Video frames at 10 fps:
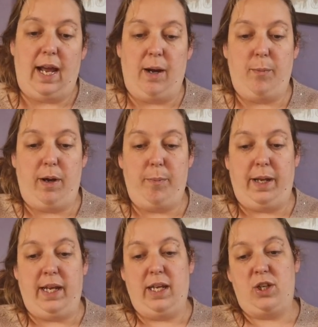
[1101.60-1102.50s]
and
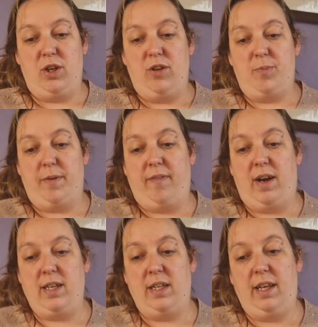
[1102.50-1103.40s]
well-being issues,
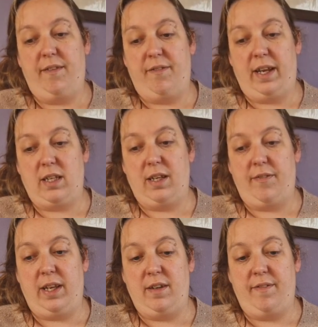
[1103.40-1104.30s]
providing the
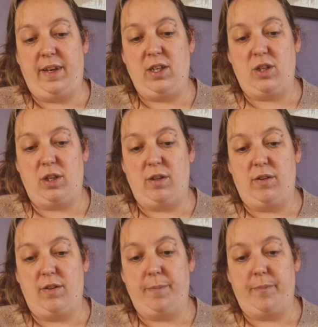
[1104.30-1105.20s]
effective
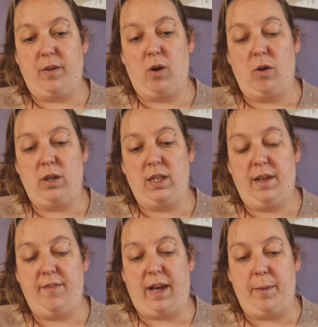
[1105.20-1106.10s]
interventions.
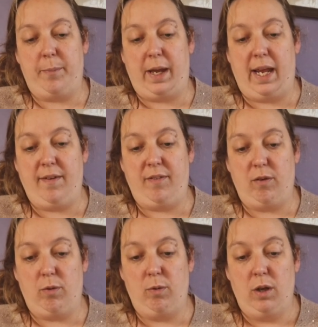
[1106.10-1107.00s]
Cognitive and
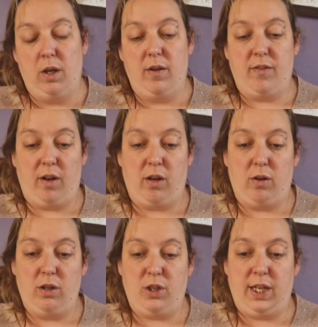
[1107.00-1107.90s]
behavioural
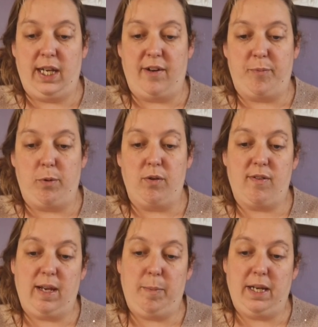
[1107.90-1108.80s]
psychology have brought
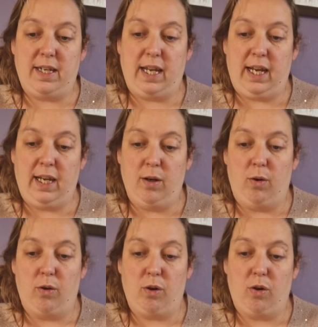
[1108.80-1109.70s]
CBT,
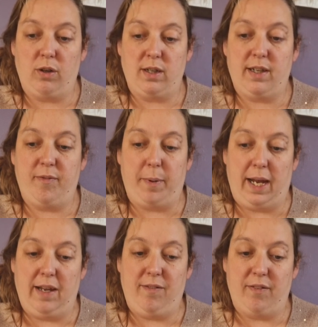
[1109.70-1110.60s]
or cognitive
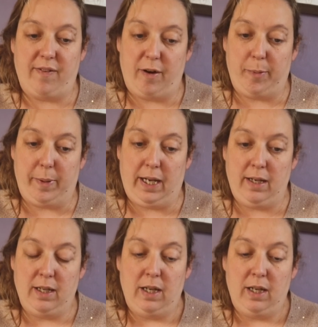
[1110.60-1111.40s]
behaviour therapy.